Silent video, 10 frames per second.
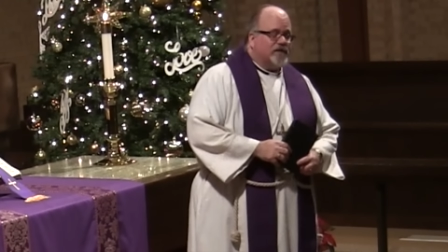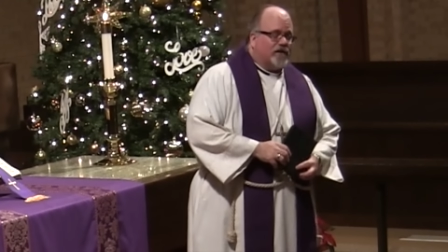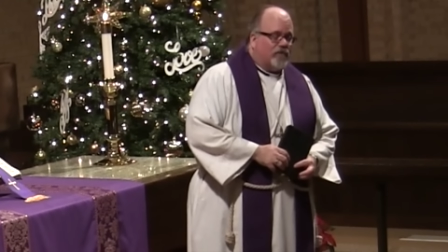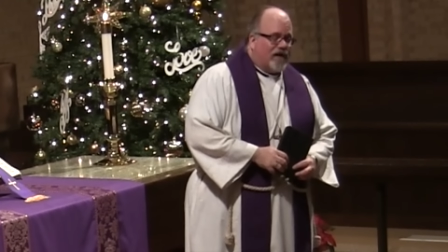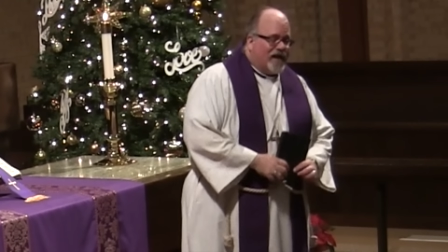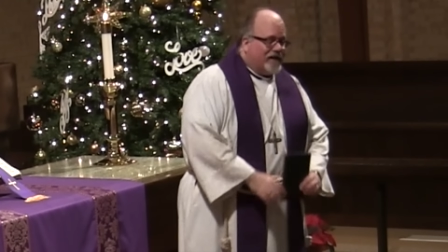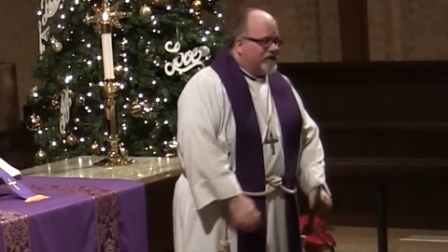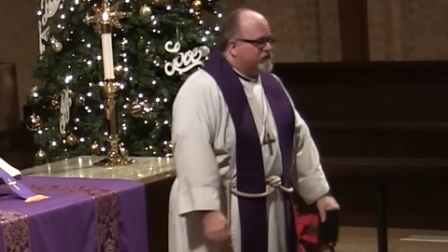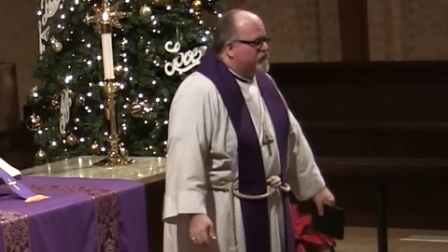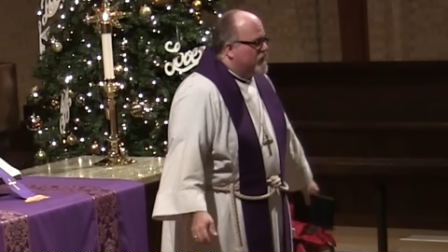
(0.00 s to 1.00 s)
Zechariah
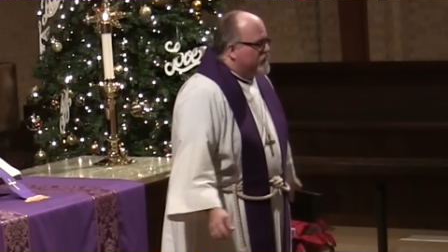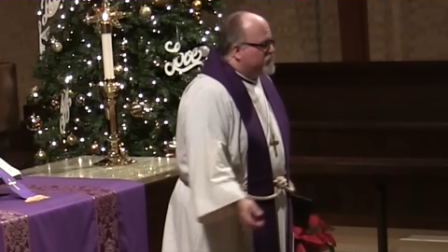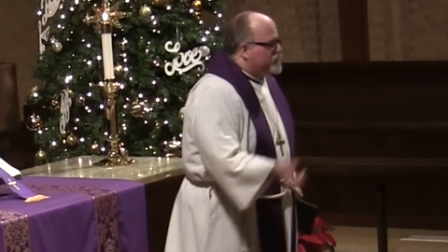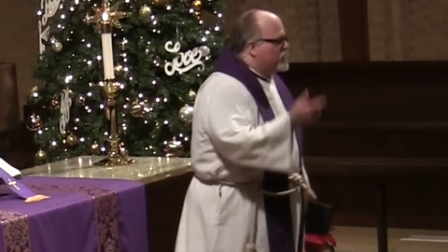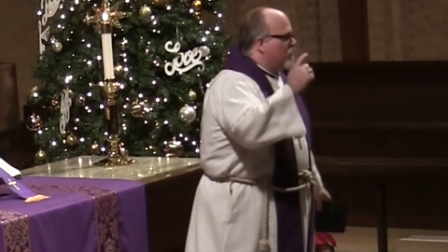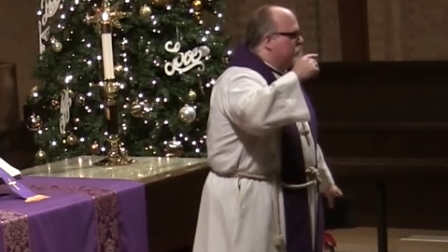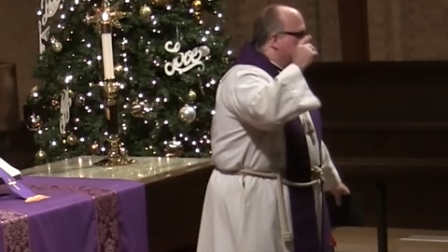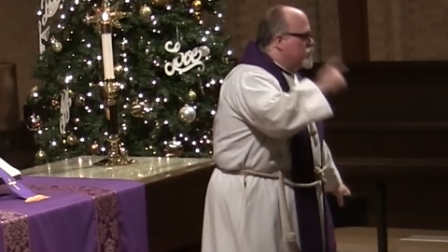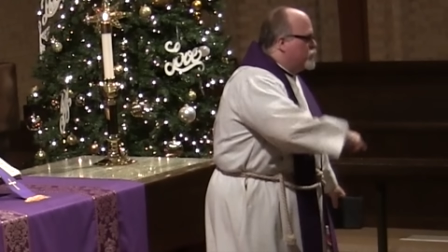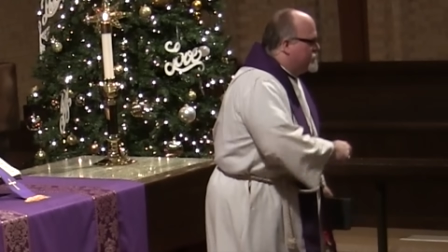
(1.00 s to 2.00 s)
gets struck
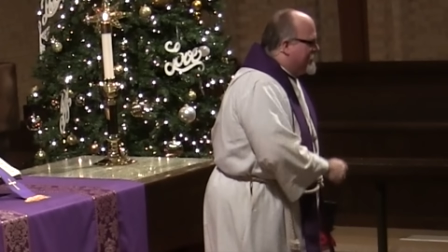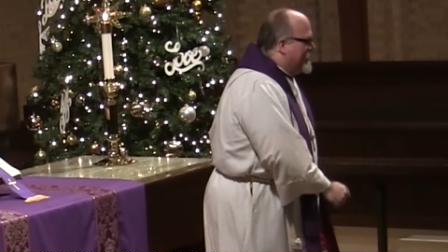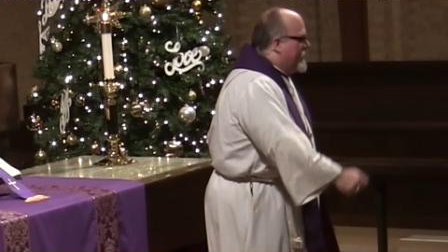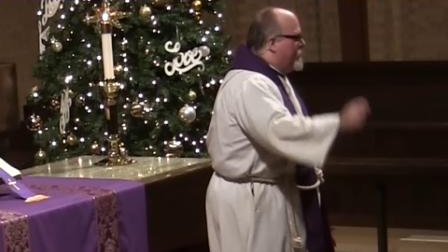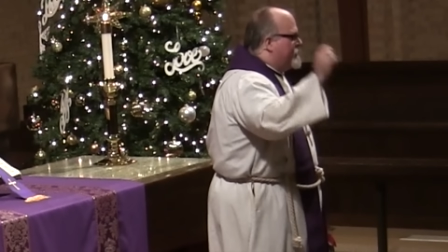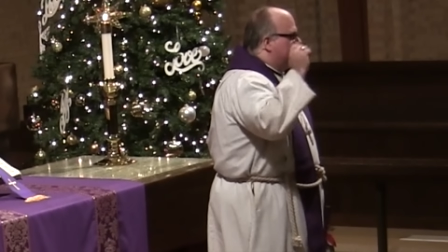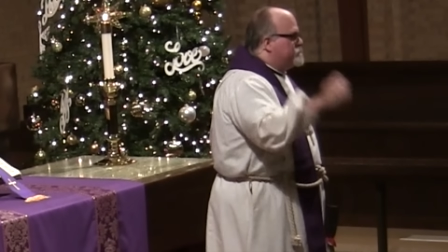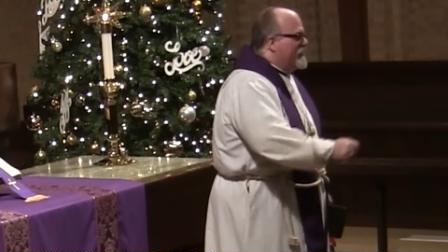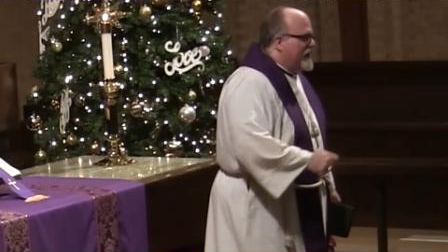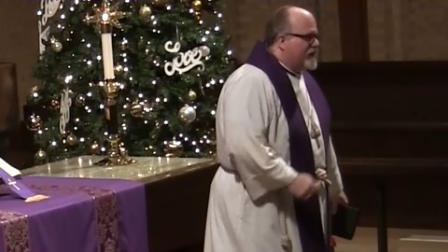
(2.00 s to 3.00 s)
mute. He cannot
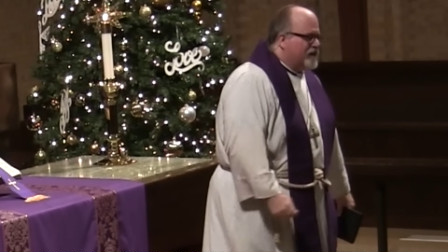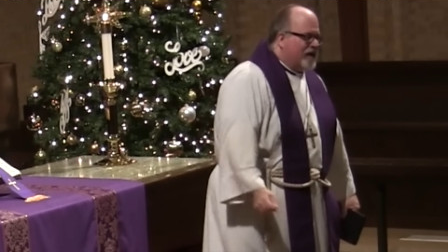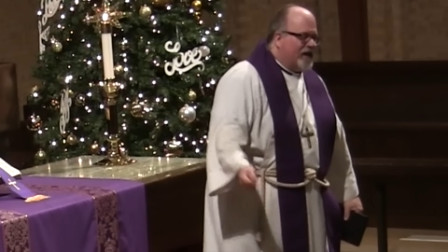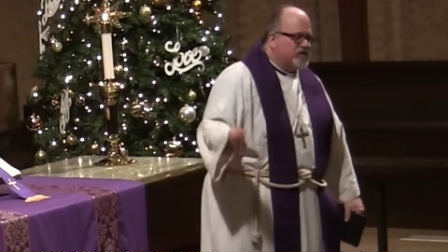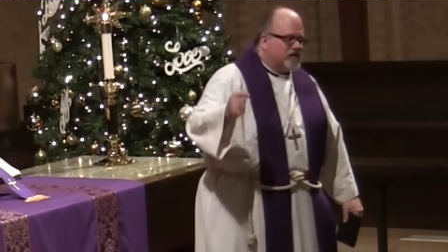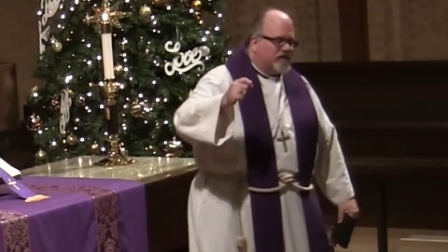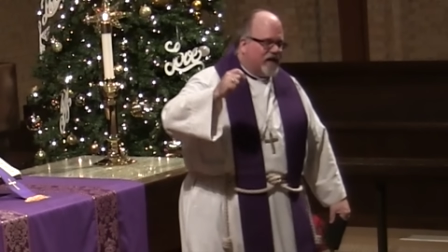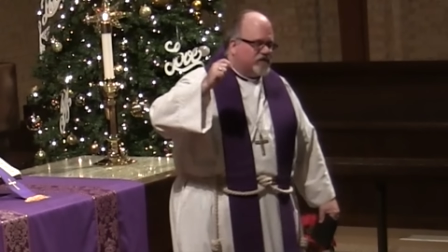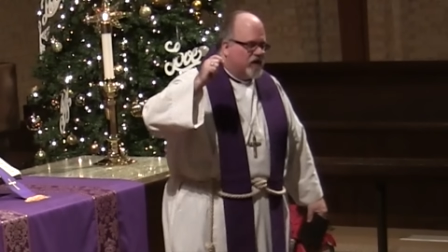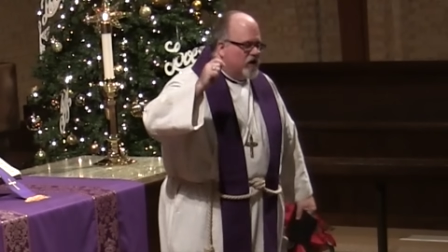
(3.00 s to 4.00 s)
speak. And the angel
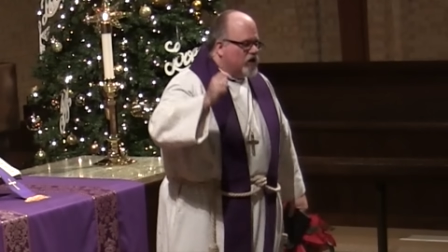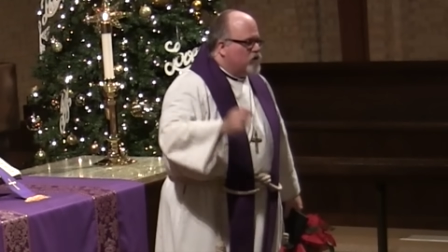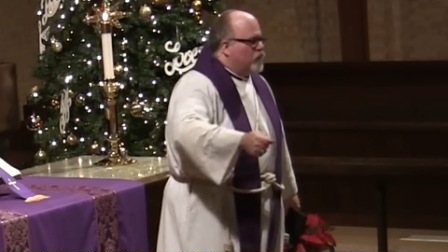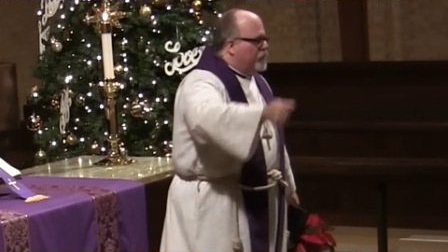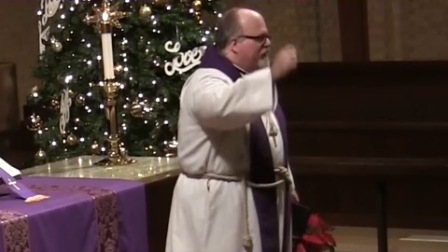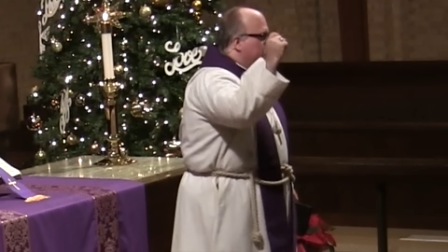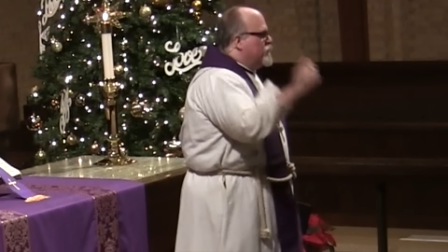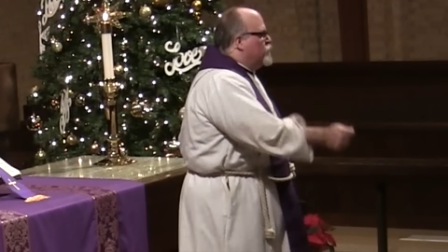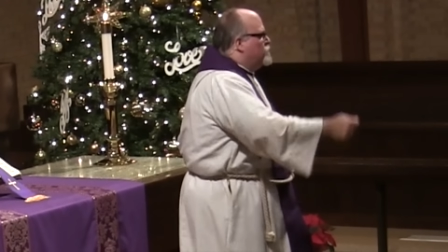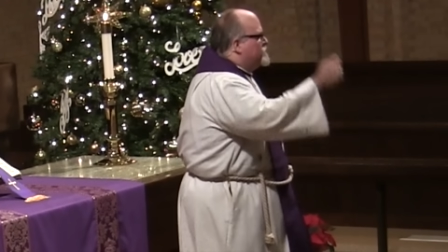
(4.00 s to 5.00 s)
says, You will be
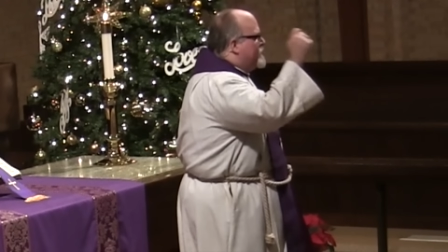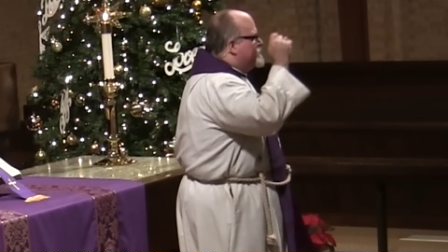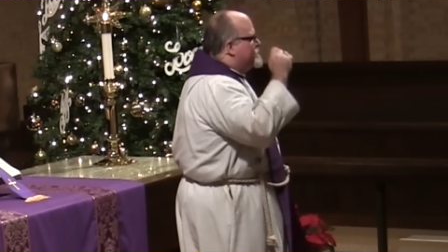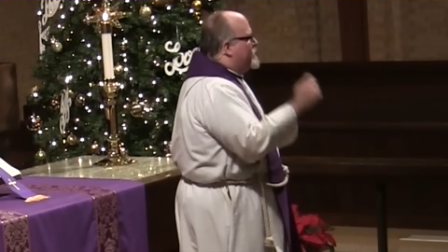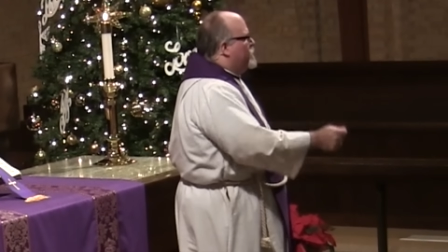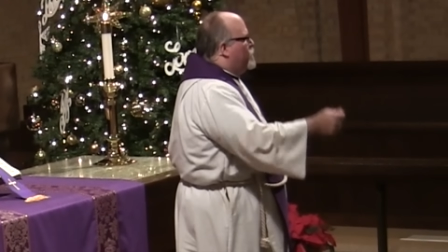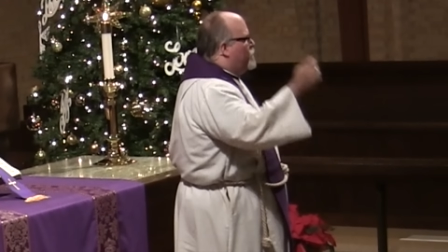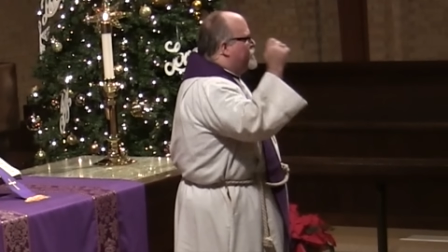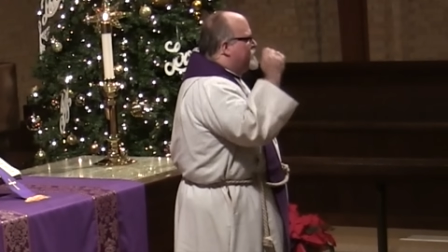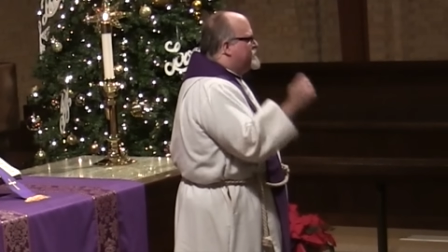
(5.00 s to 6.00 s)
mute
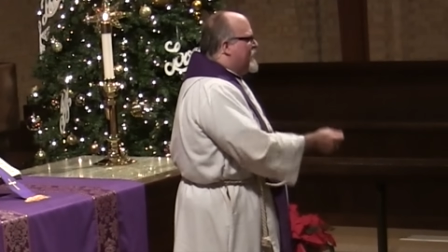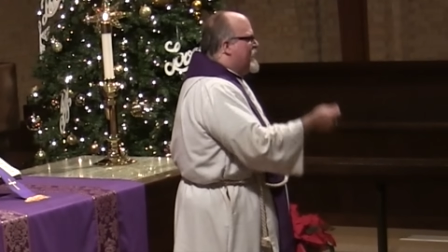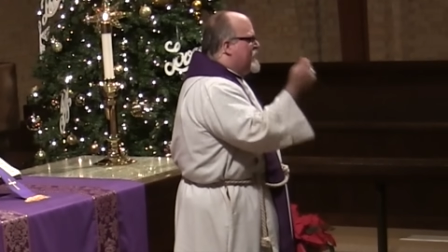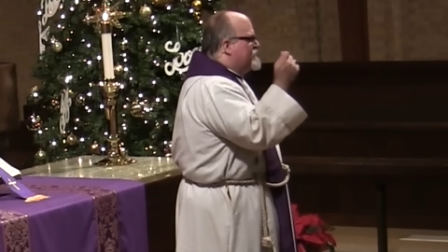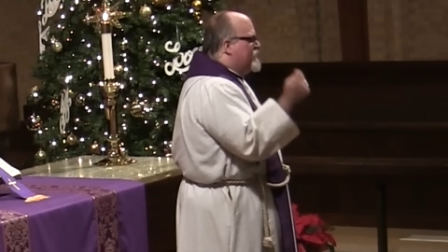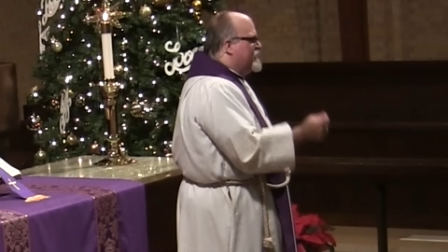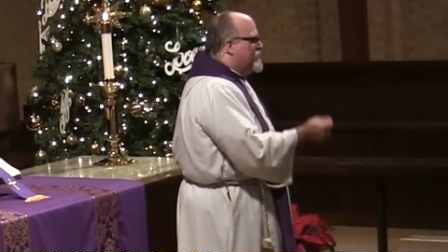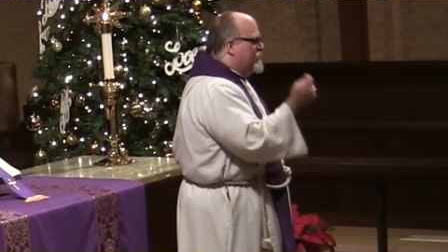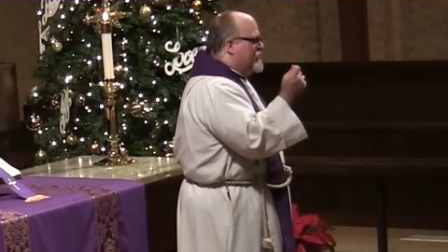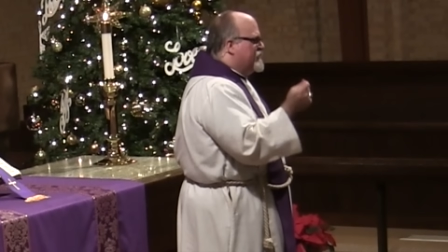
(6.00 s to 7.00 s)
until the day that
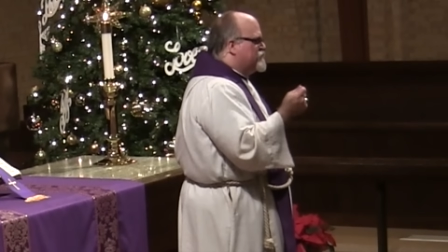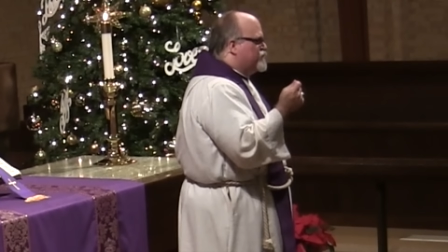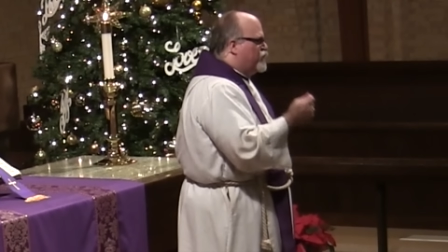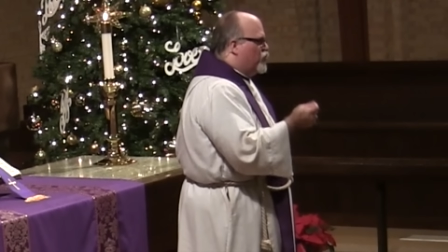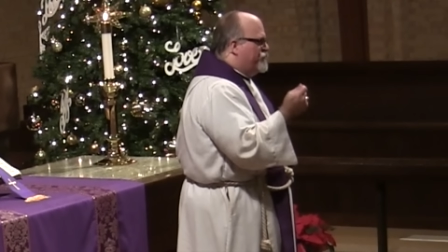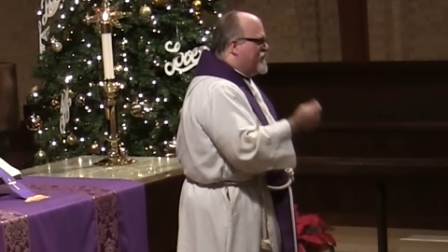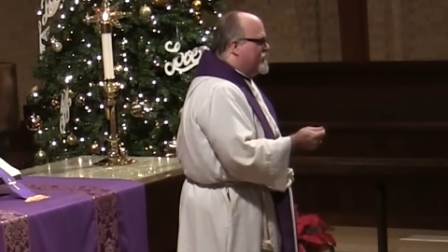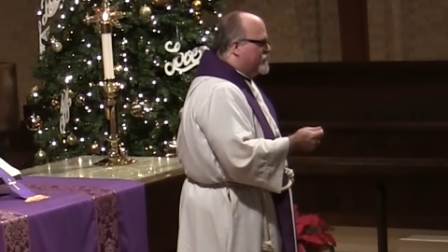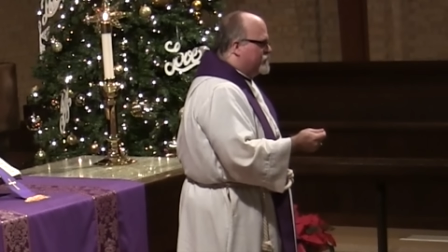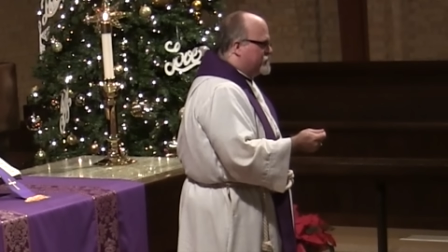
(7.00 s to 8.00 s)
it is
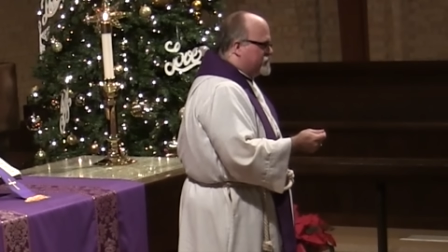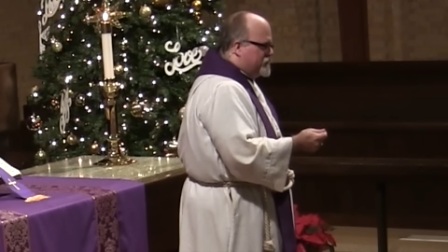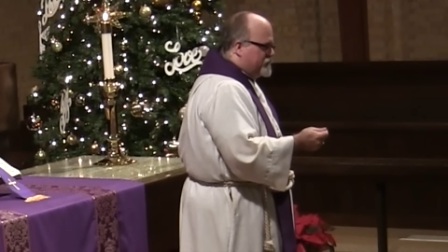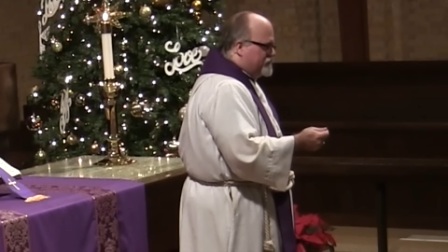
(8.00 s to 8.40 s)
fulfilled.